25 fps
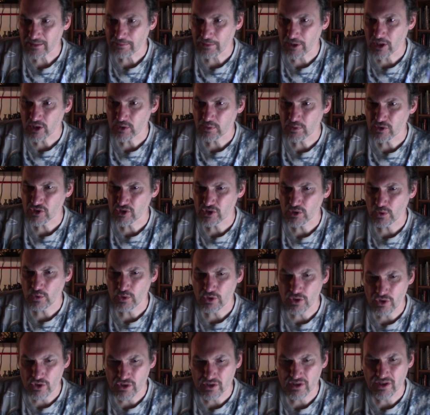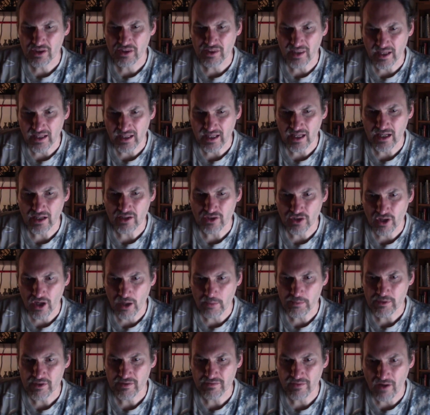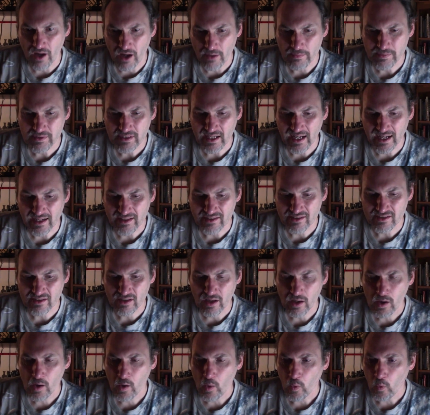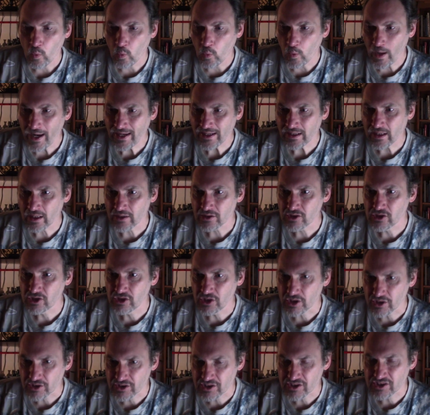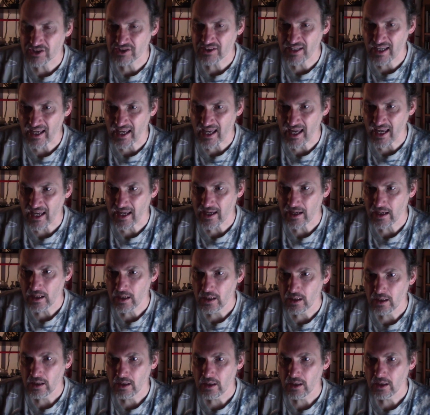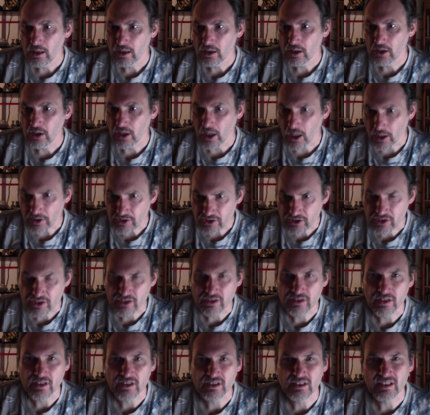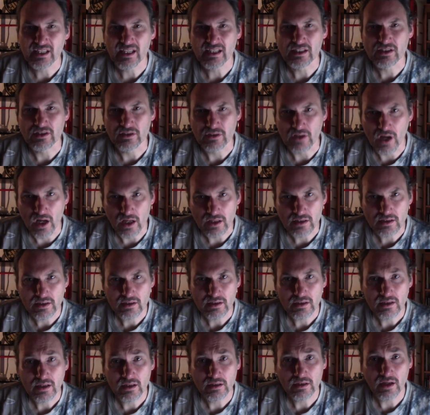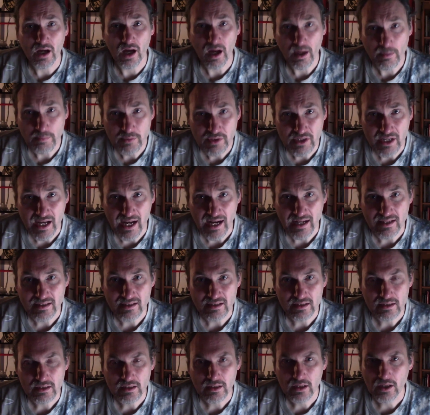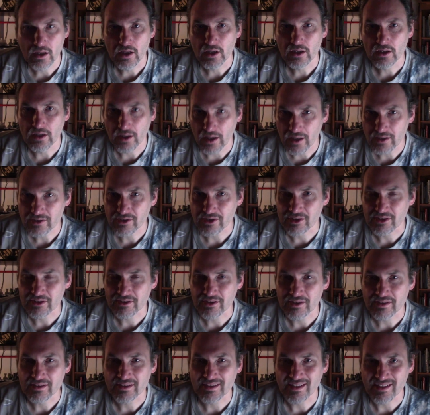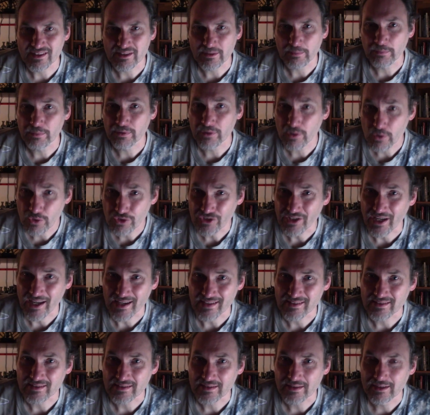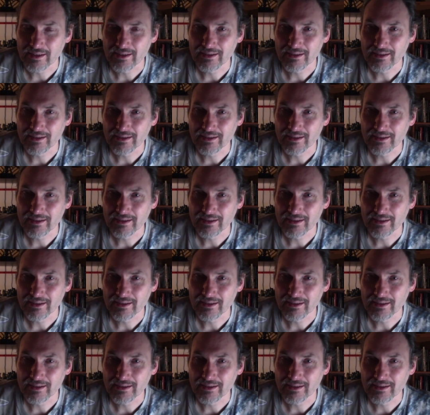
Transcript: because we're so used to thinking in terms of objects. Why not just say consciousness is not an object? Consciousness is a process,